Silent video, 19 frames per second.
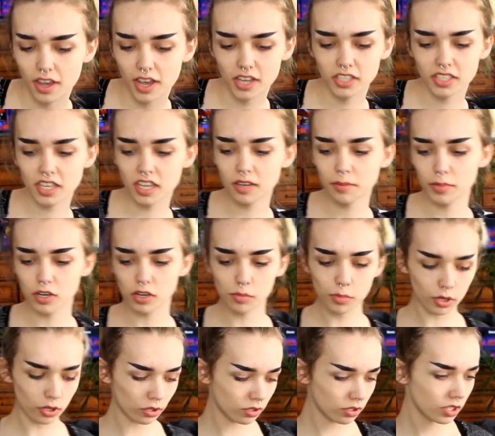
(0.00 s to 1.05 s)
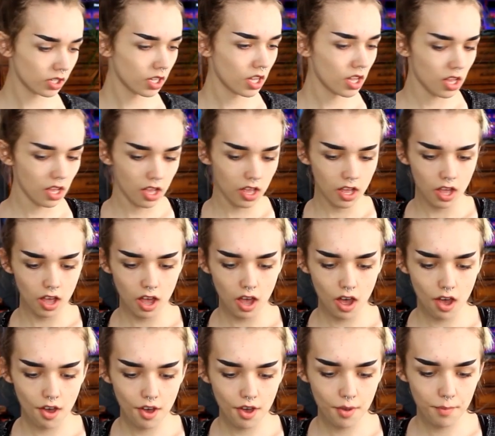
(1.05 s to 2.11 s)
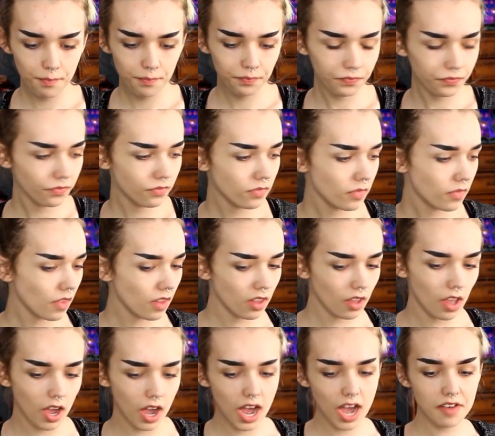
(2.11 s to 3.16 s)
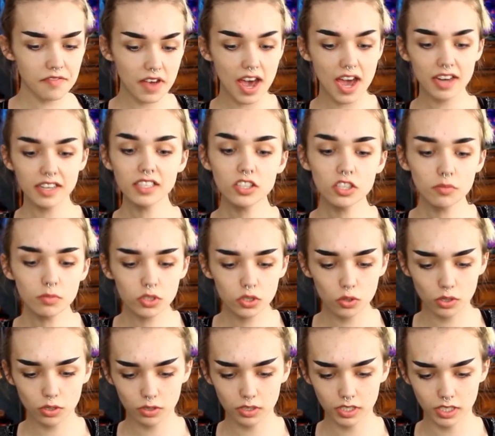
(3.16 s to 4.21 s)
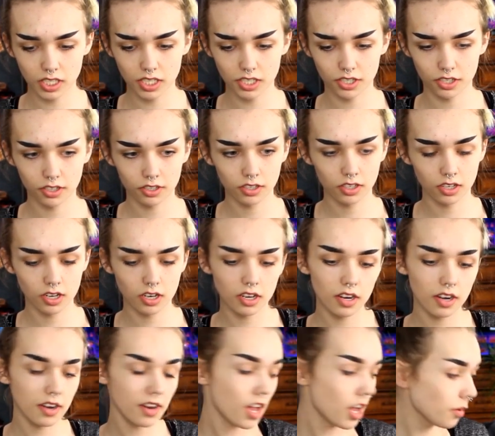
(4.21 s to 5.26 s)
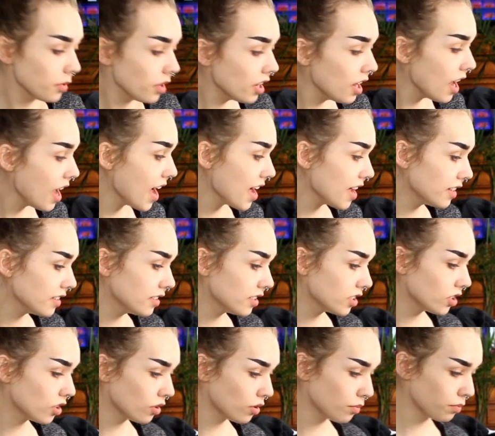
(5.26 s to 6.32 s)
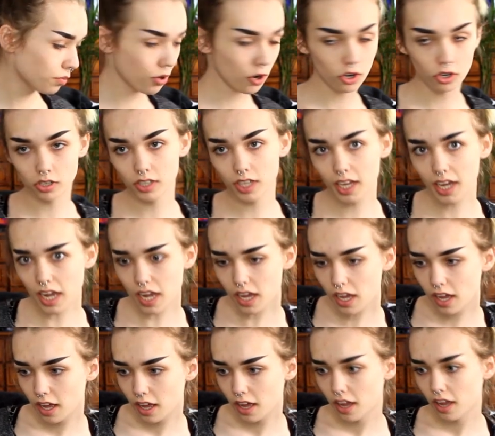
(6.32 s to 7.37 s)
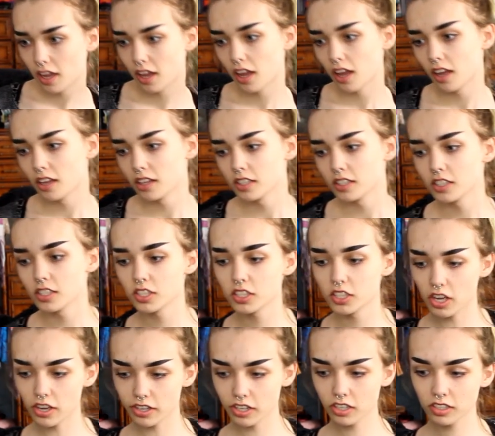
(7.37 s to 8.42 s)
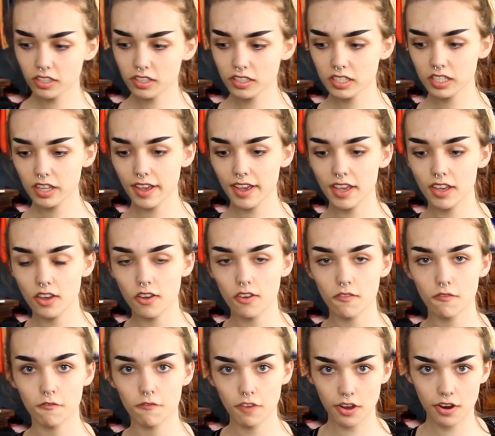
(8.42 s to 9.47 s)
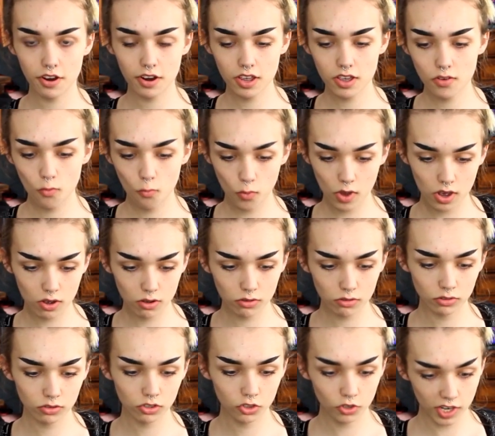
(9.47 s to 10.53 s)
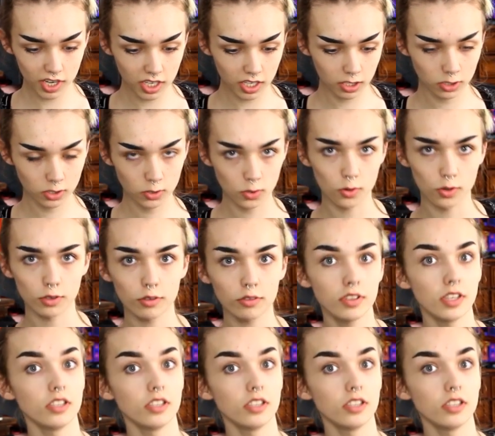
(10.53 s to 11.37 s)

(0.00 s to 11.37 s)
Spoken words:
I just got a metal bowl. Um, I've added some soil in here. Now I'm going to add some perlite. Succulents like very well draining soil.